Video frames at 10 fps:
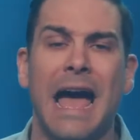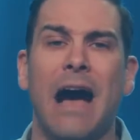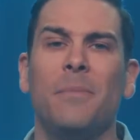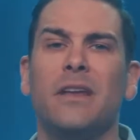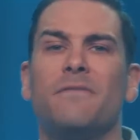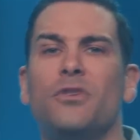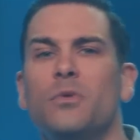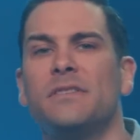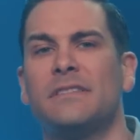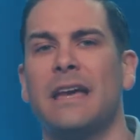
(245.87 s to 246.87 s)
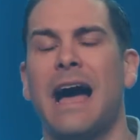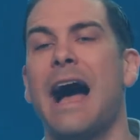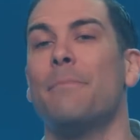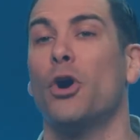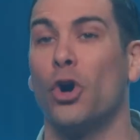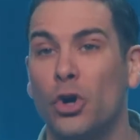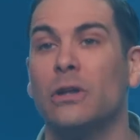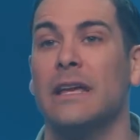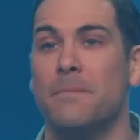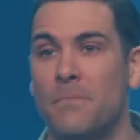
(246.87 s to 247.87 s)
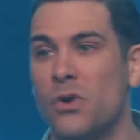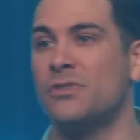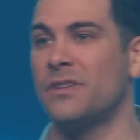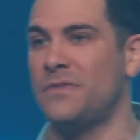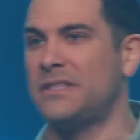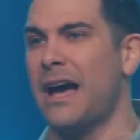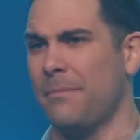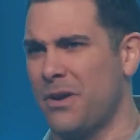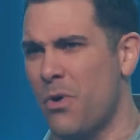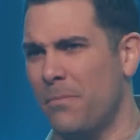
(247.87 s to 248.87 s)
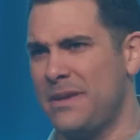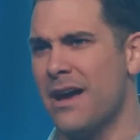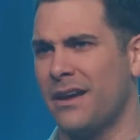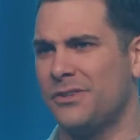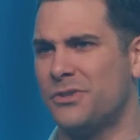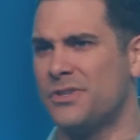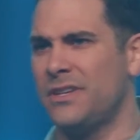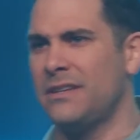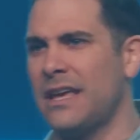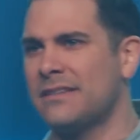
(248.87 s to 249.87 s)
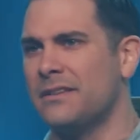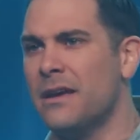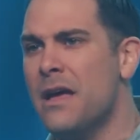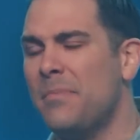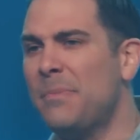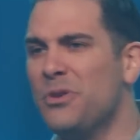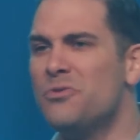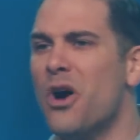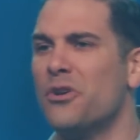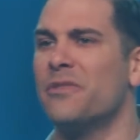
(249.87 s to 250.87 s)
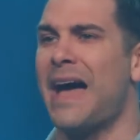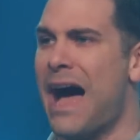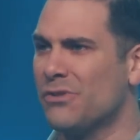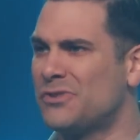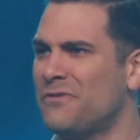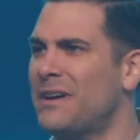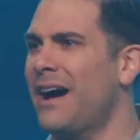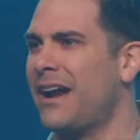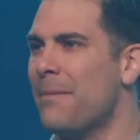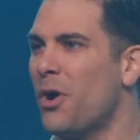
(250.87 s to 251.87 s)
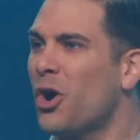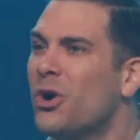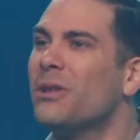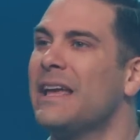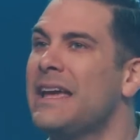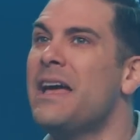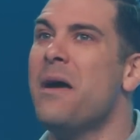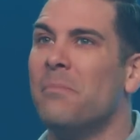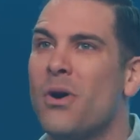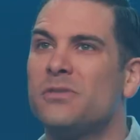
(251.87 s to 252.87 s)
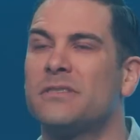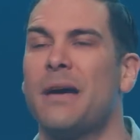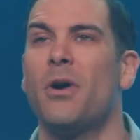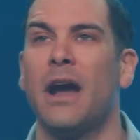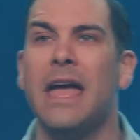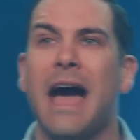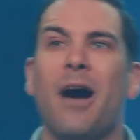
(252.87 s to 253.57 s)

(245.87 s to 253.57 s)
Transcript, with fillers: How many of you would say, I'm early most of the time? Come on, be honest. You're sitting next to people you know. You're in the house of God. I'm early most of the time. All right.